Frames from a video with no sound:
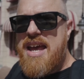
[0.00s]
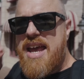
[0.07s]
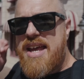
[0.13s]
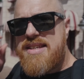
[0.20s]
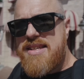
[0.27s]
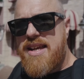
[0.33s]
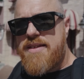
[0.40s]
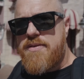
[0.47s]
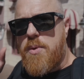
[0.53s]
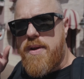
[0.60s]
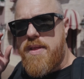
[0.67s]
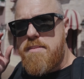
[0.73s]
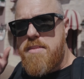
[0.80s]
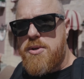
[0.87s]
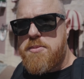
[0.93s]
inside of one
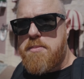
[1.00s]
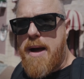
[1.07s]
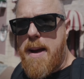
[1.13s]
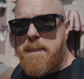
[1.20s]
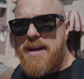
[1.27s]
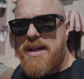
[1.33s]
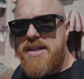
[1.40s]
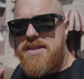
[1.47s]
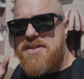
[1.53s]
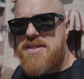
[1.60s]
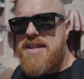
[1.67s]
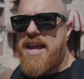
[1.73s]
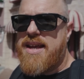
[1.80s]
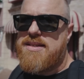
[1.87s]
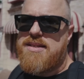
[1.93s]
of the most populous
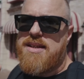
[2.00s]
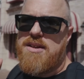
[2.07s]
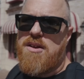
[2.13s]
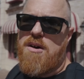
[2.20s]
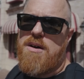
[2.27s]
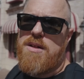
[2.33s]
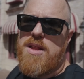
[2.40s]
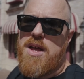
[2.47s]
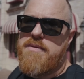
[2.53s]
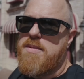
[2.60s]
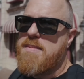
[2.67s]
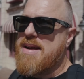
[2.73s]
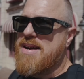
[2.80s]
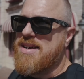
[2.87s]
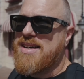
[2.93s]
states in all of
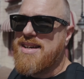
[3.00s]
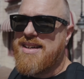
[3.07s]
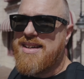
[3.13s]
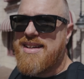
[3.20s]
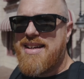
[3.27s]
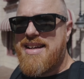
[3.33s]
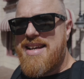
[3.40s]
America.